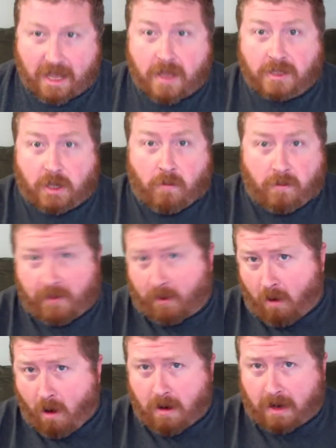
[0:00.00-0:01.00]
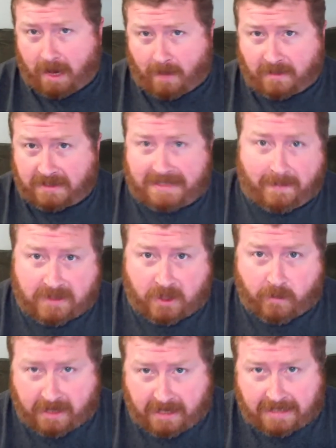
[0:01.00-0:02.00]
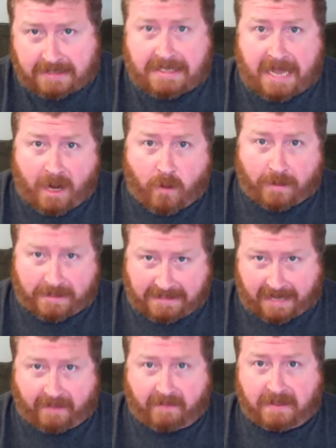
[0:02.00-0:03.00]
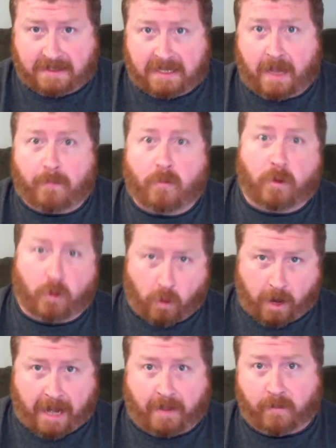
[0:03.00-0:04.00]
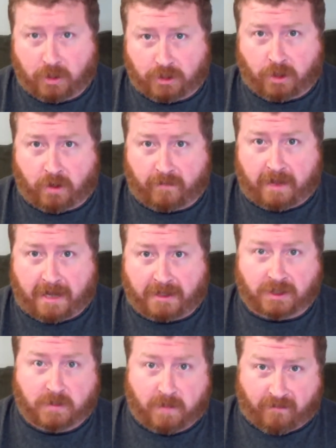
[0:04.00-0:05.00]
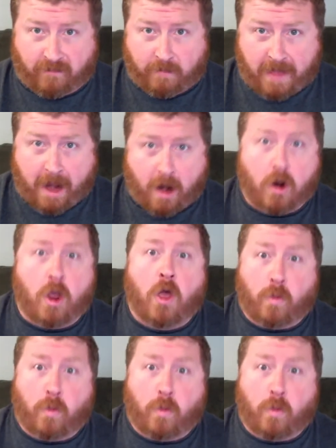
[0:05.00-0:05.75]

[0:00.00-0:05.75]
So there are a couple steps that we need to take when setting this up, when creating the push notifications, but from there,